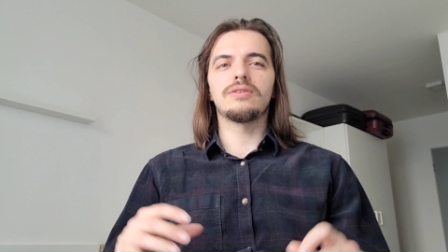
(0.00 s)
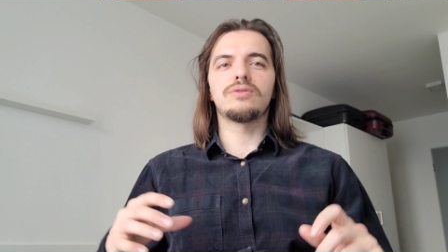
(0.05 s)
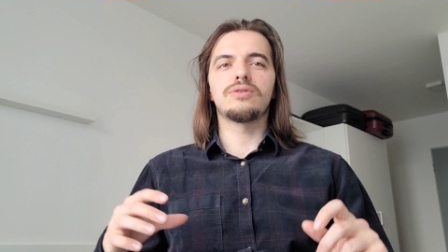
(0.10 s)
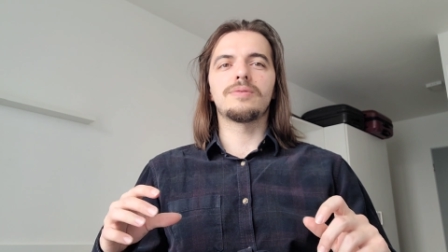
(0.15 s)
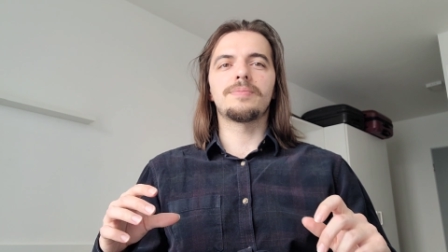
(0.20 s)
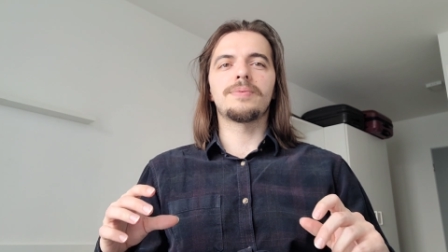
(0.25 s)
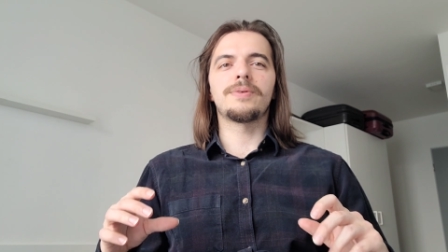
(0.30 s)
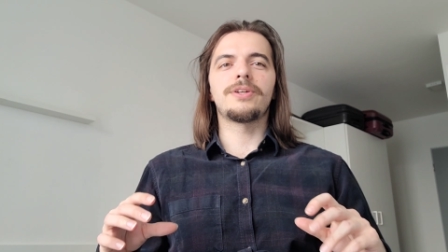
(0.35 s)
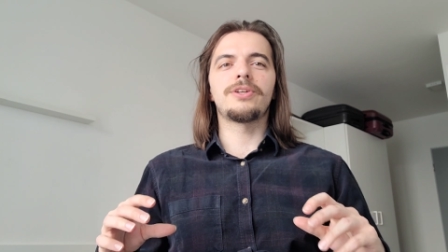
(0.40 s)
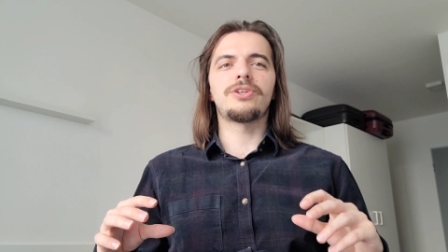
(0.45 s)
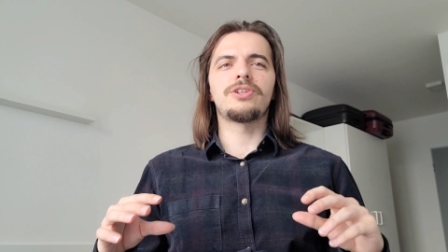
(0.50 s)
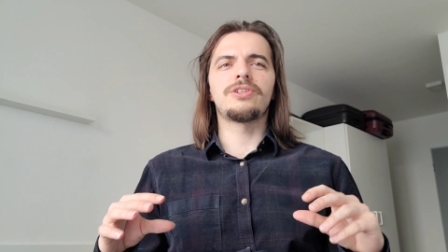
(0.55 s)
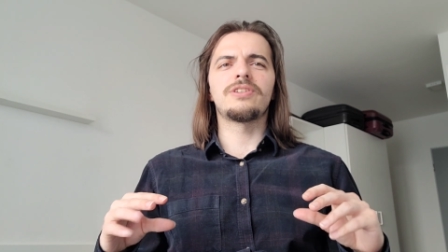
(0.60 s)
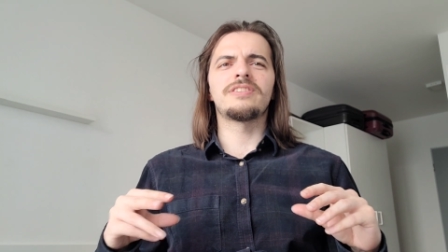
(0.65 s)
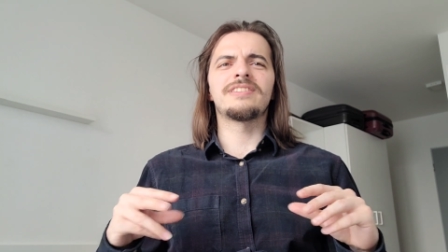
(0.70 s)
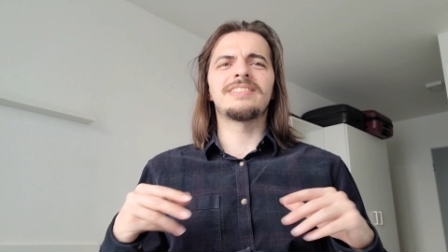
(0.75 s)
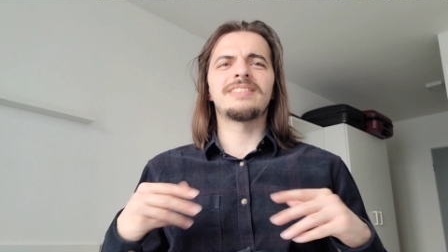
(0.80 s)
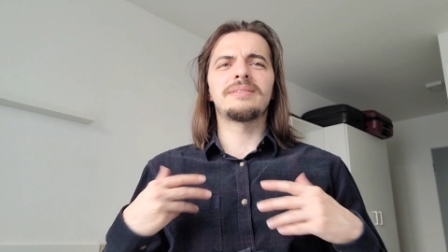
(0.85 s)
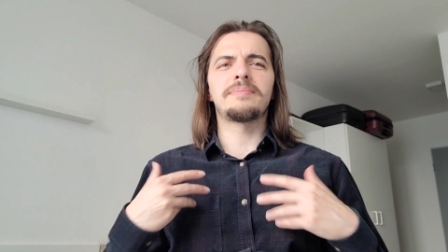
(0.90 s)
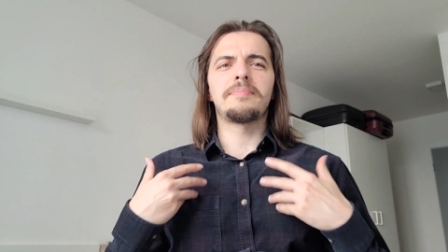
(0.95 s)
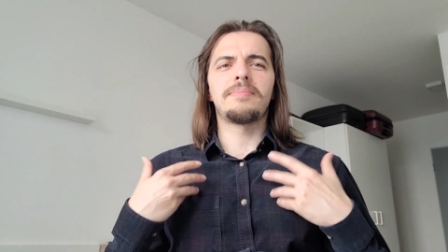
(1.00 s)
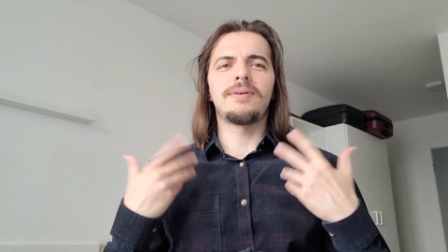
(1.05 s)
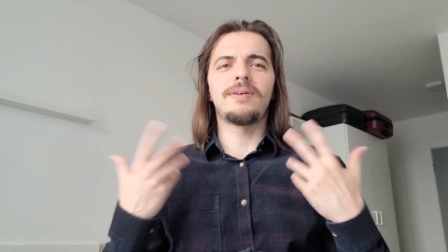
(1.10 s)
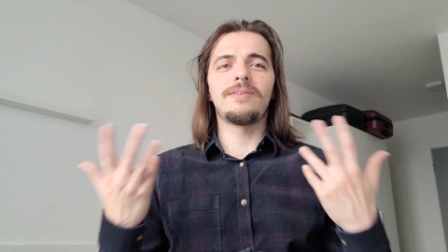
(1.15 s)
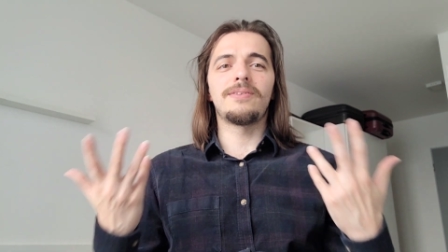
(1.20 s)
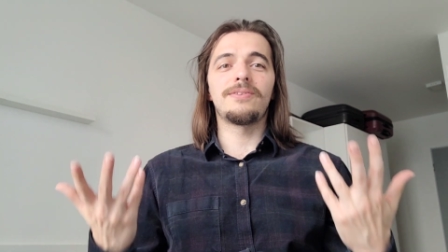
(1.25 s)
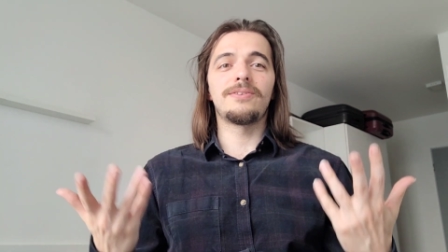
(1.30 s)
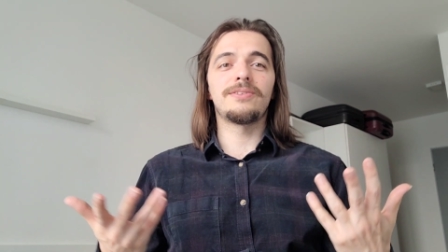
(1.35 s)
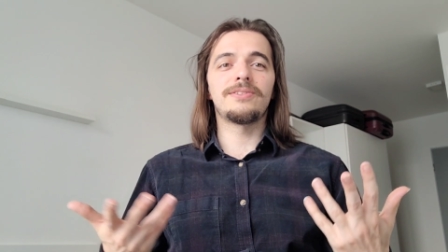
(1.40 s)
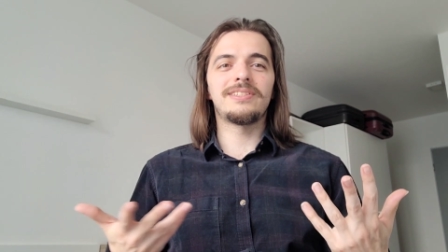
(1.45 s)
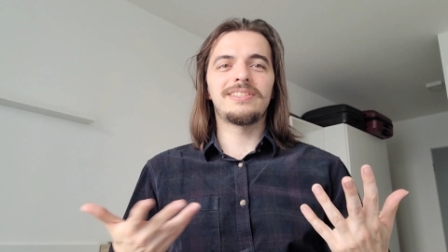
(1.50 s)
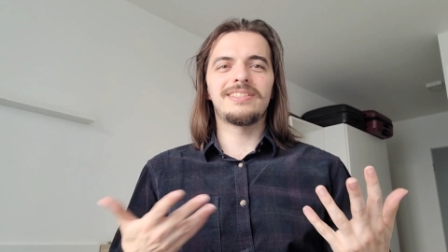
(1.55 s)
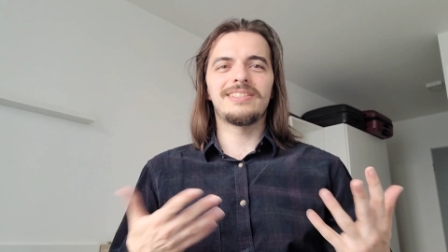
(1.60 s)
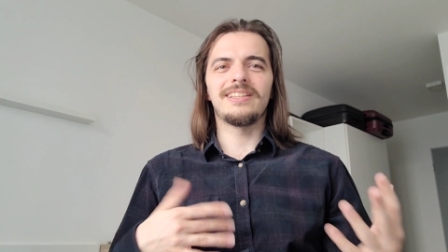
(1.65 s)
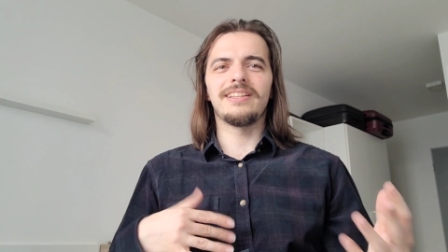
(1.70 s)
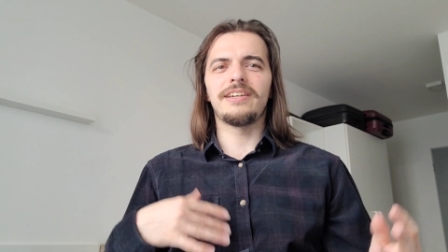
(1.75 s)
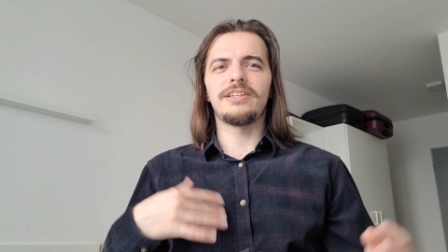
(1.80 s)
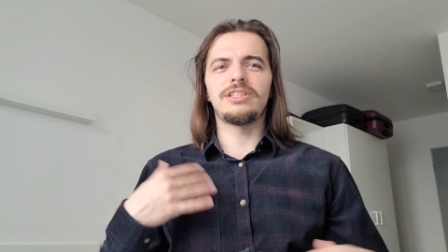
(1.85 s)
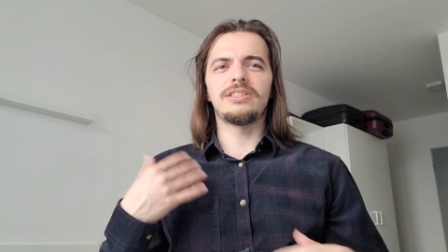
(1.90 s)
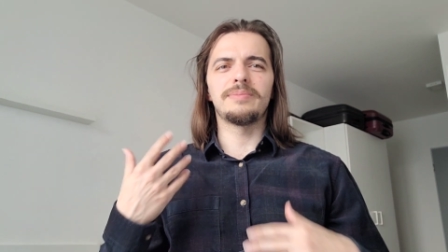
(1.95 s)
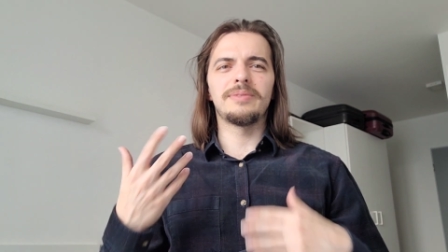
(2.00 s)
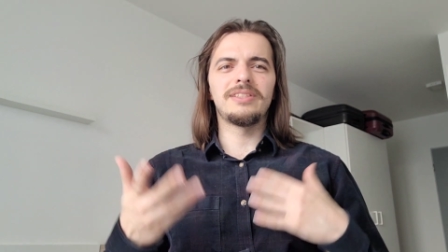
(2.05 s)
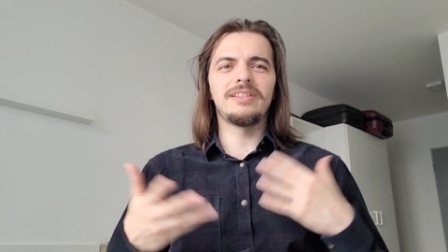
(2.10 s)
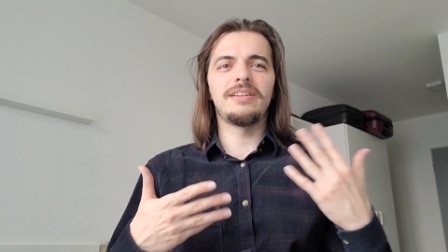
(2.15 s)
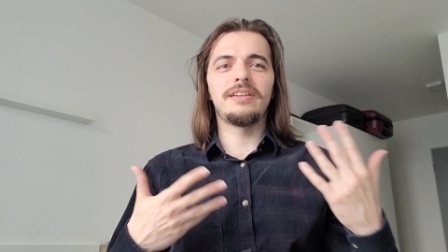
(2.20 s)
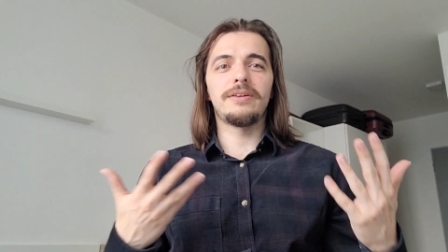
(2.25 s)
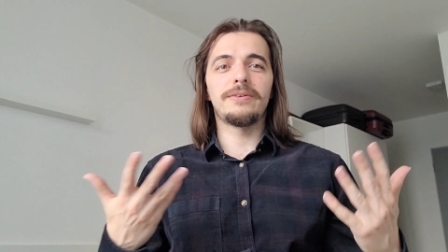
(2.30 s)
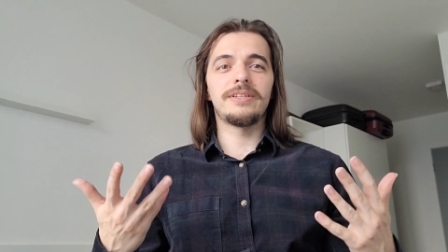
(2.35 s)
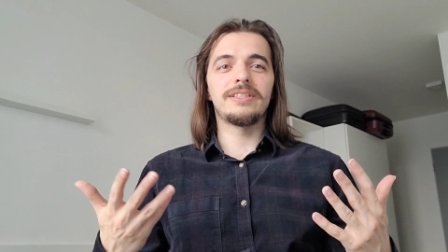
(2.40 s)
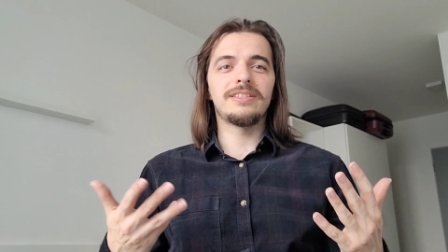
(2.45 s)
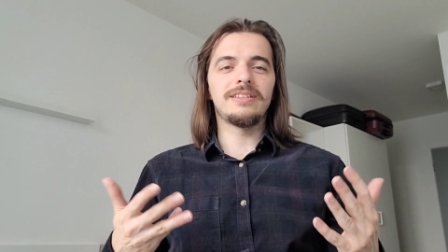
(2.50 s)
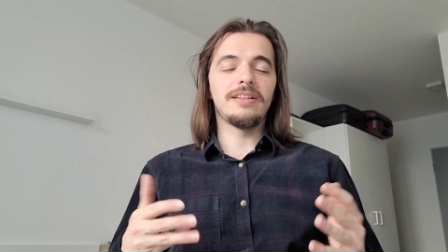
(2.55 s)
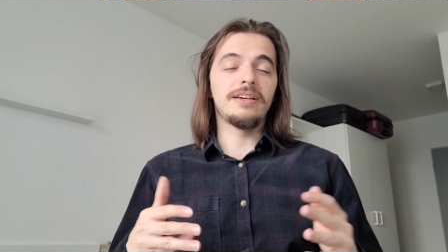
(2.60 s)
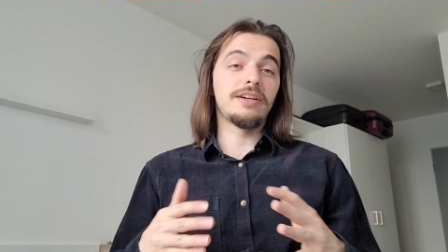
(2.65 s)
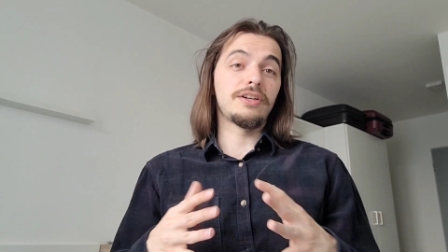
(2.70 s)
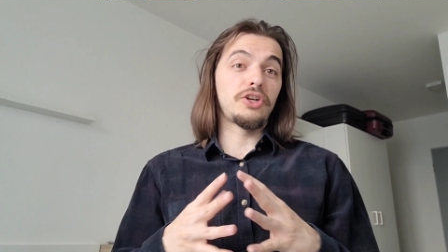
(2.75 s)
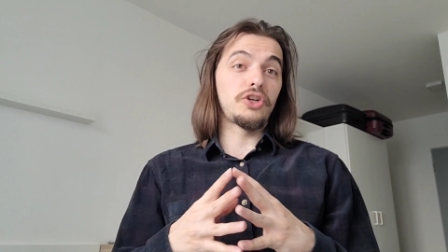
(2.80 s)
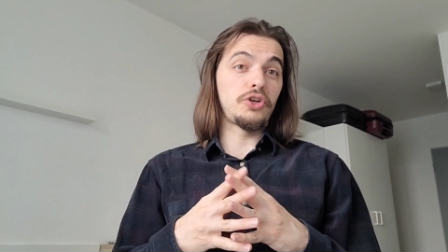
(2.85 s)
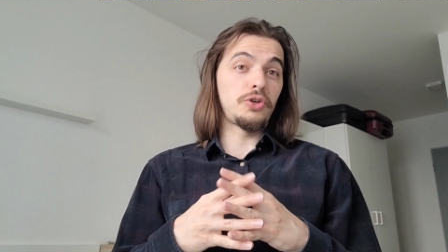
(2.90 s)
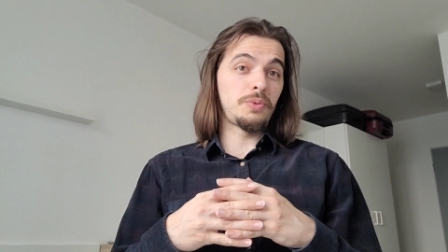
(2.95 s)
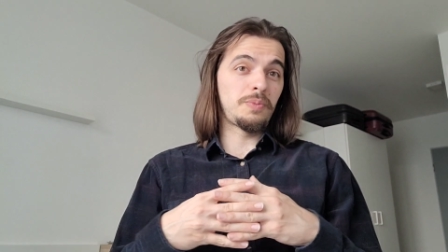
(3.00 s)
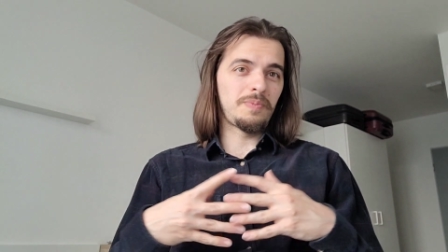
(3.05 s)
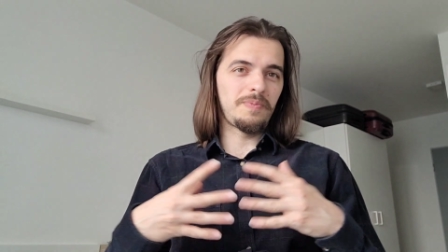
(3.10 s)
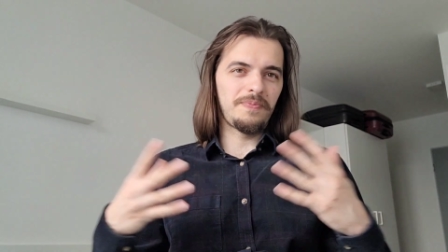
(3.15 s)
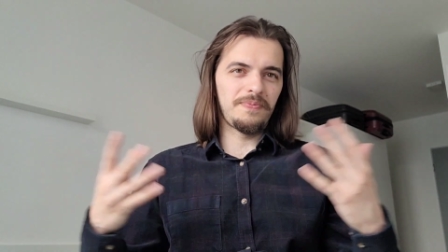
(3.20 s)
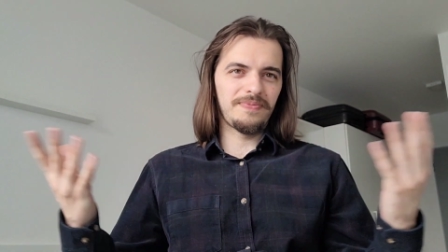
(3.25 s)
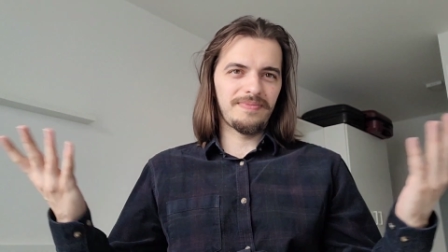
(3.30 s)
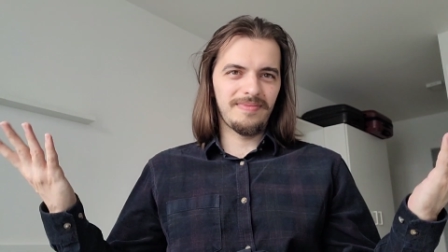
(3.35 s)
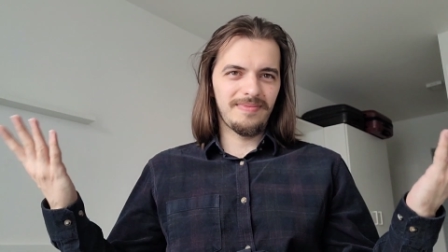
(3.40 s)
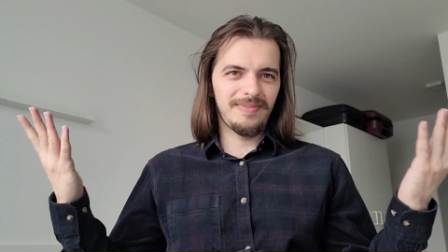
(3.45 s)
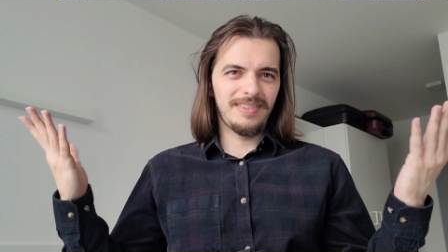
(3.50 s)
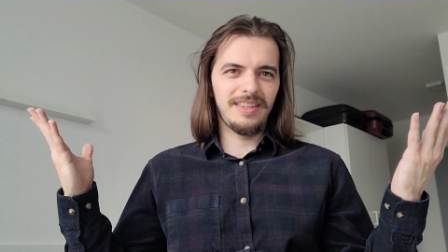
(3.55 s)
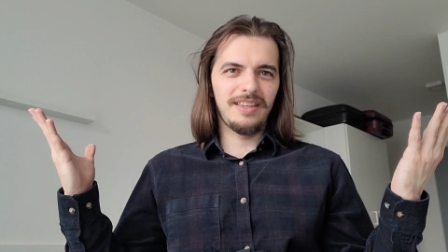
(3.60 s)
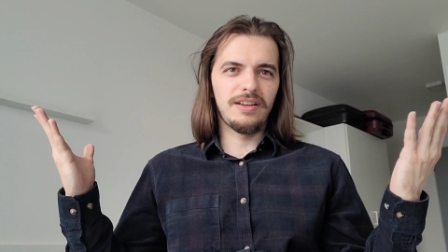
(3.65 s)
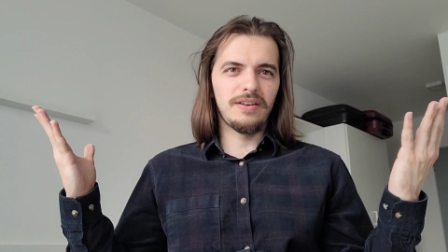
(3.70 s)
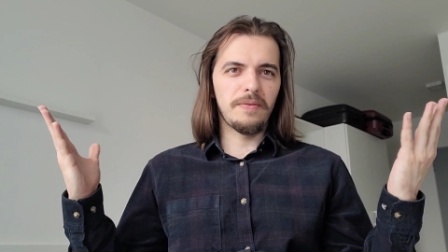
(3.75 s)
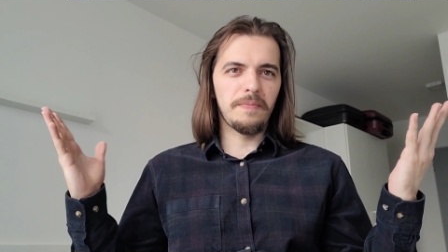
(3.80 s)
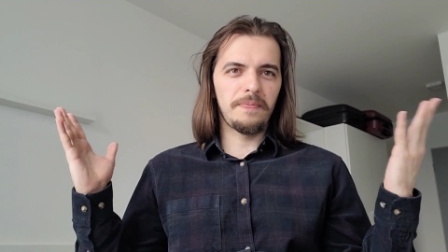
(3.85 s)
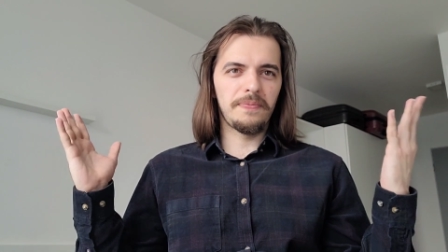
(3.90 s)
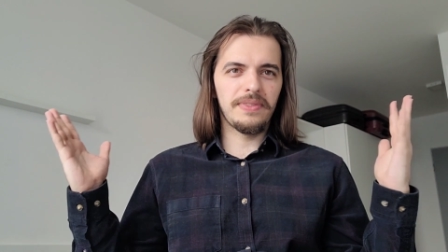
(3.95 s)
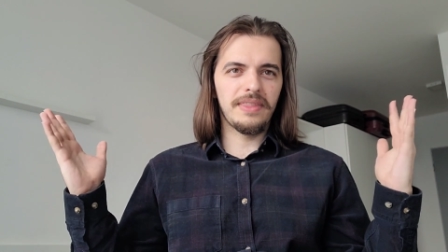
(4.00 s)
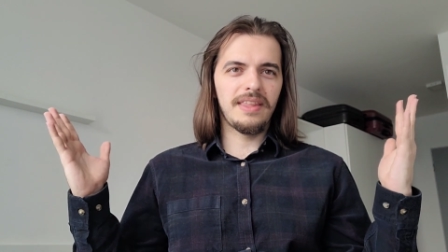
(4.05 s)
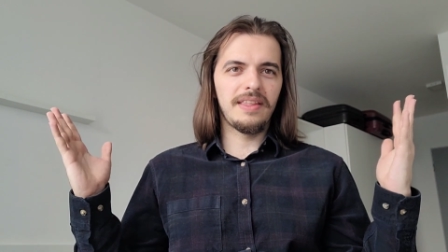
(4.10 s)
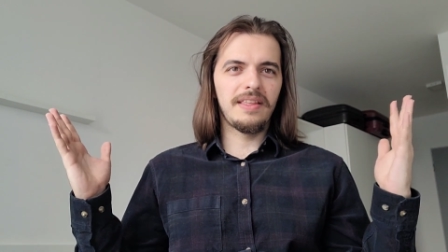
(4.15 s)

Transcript: corporation's partners slash subsidiaries slash, you know,